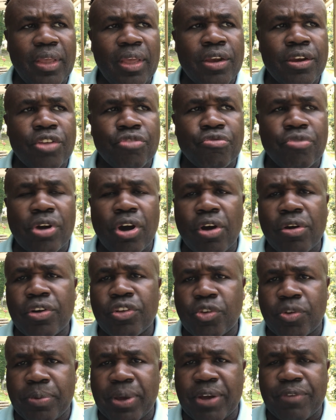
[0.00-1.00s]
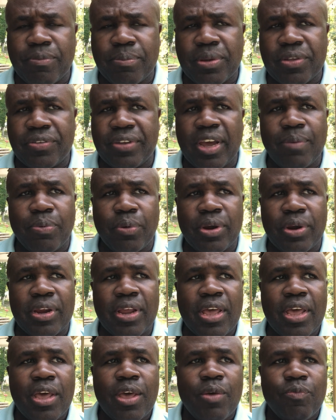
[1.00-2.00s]
disregard or disrespect from the standpoint,
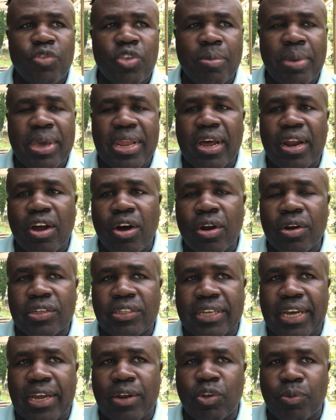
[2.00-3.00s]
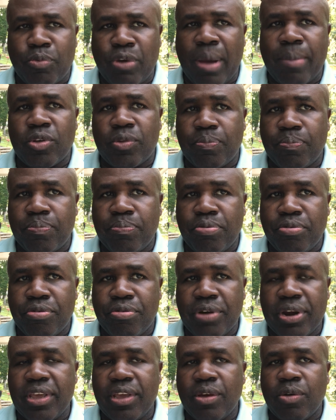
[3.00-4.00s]
you may not understand those parameters
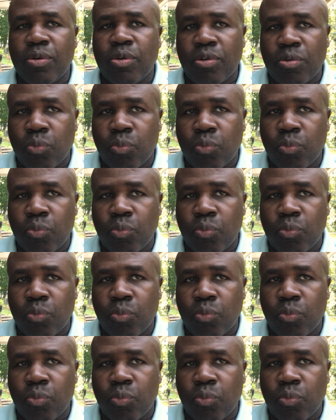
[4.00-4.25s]
pretty